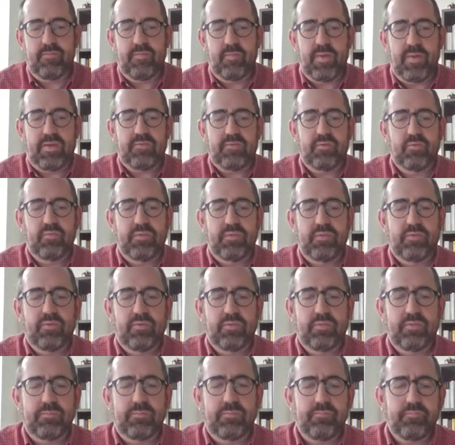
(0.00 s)
the master
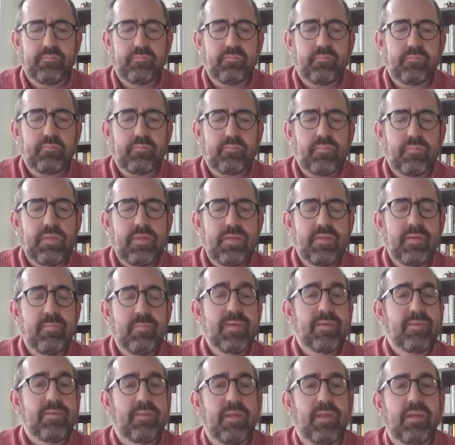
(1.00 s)
resource It
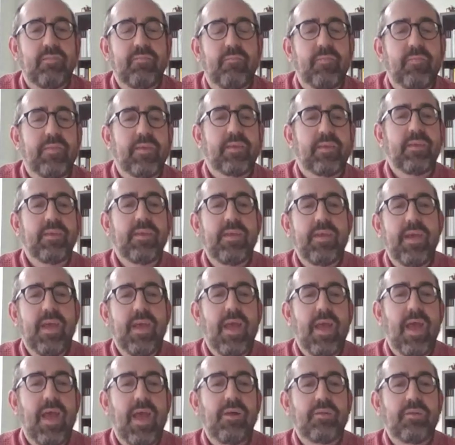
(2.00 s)
makes a lot of everything
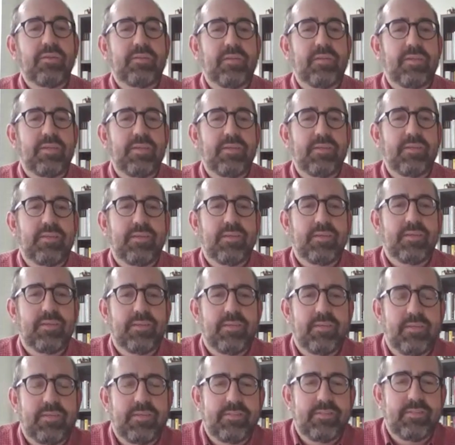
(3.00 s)
else in
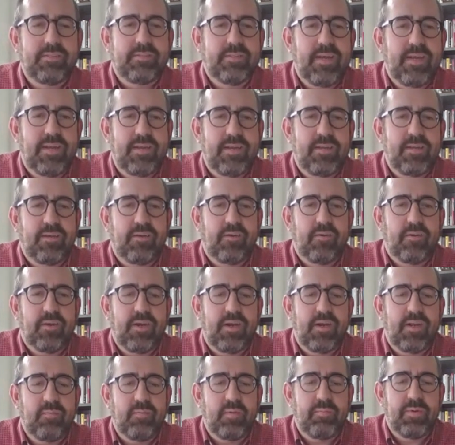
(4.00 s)
uh, in and in our
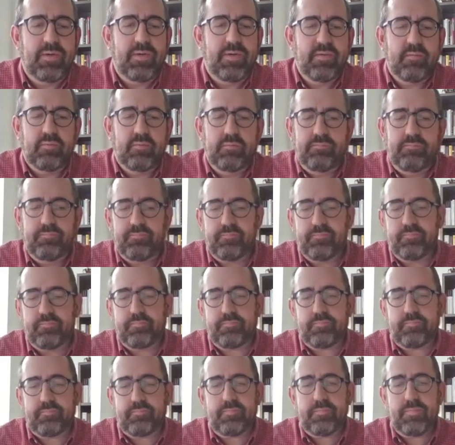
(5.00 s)
economy possible.
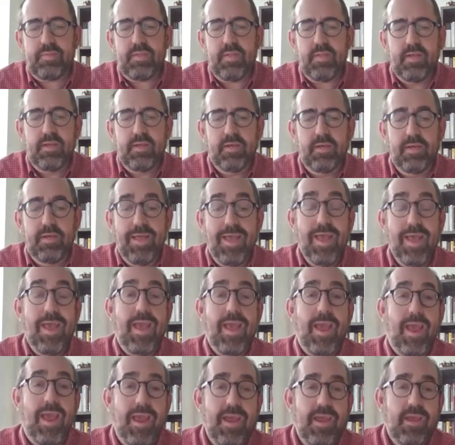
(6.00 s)
Uh,
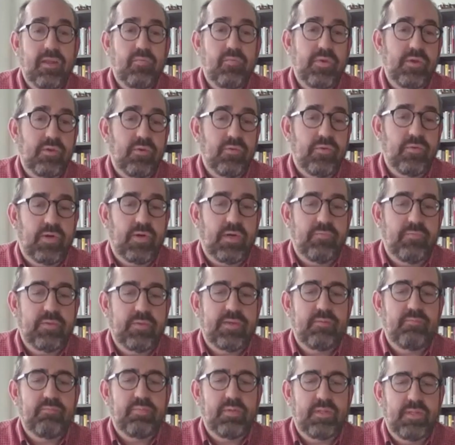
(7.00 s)
and we also
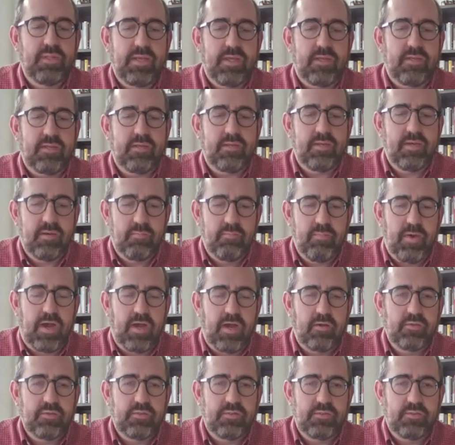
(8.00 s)
often complain
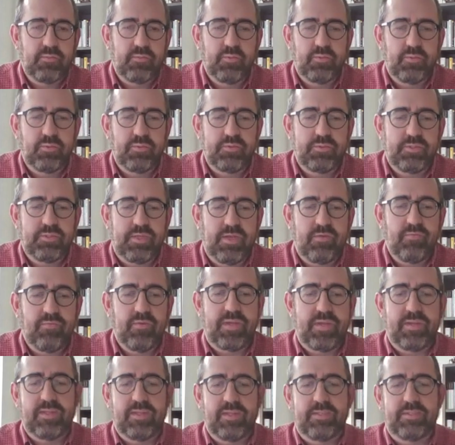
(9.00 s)
about the rules and
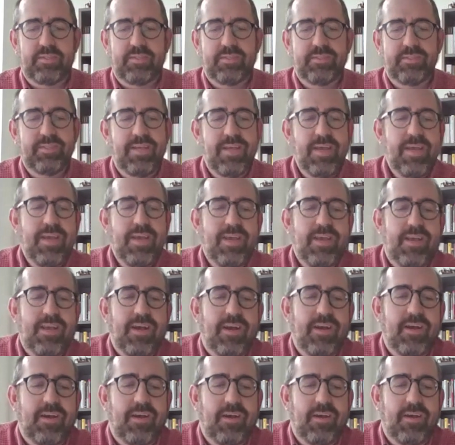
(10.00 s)
regulations
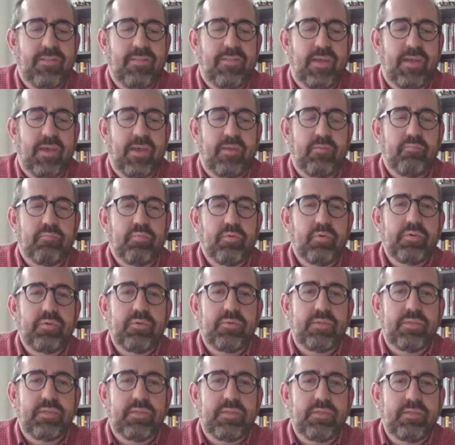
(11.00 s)
uh, that
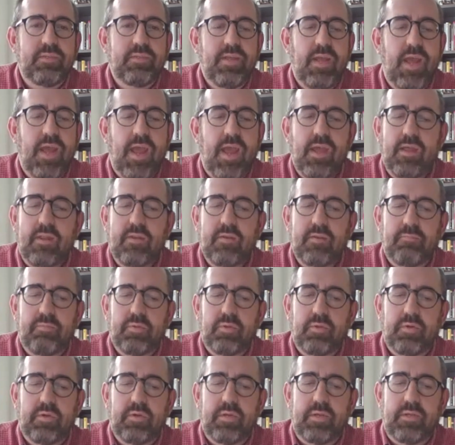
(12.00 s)
producing and
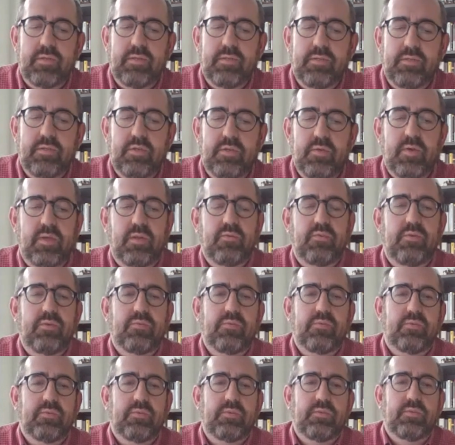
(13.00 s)
deploying new energy
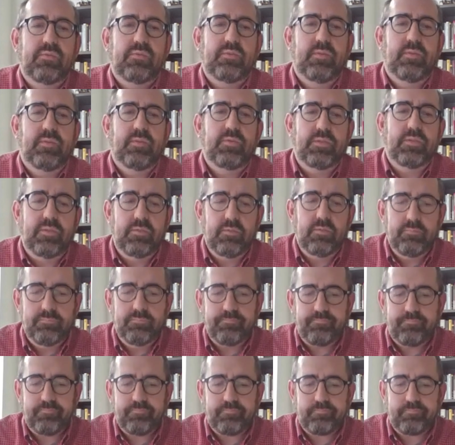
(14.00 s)
sources are subject to.